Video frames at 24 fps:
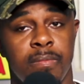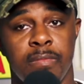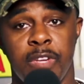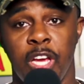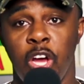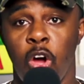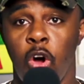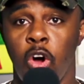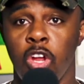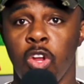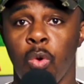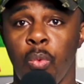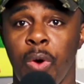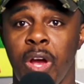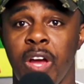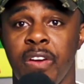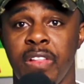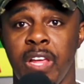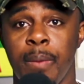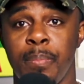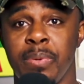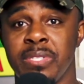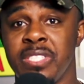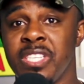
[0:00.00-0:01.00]
they're all aware
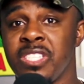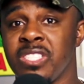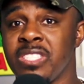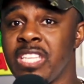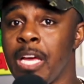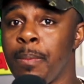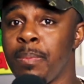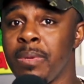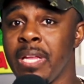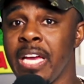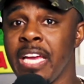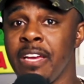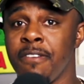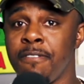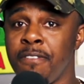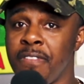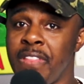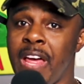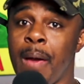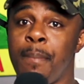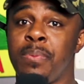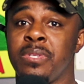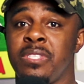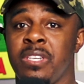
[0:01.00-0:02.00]
of their position they play for
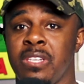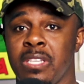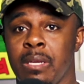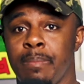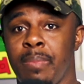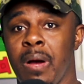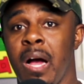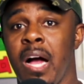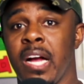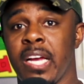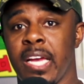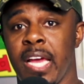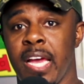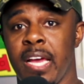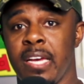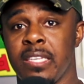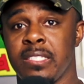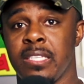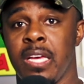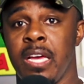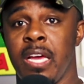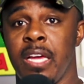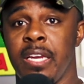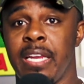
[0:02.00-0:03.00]
that particular
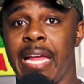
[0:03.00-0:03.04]
podcast.